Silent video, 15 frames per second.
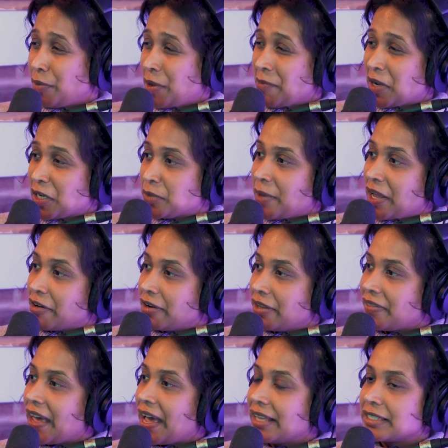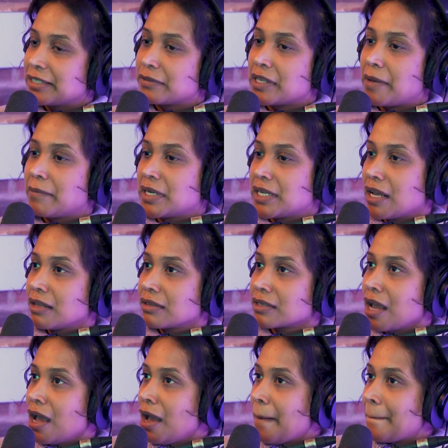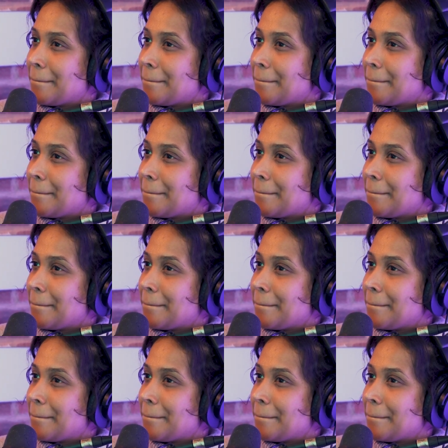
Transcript: could have been much better in the hands of somebody else.